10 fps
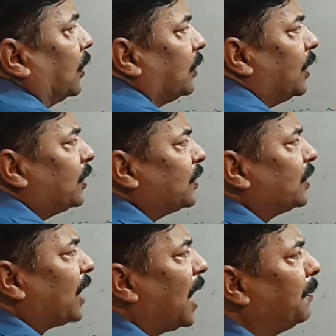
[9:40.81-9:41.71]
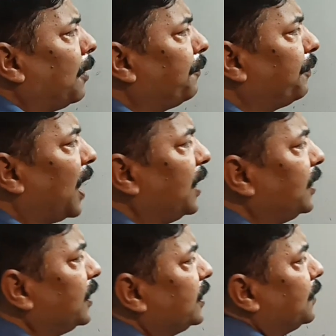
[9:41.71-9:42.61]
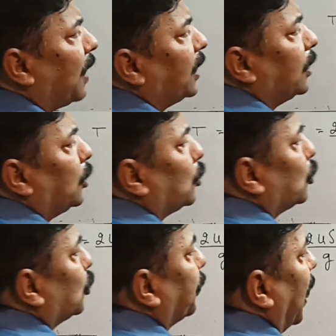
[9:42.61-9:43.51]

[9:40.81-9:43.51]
This time of flight is divided into two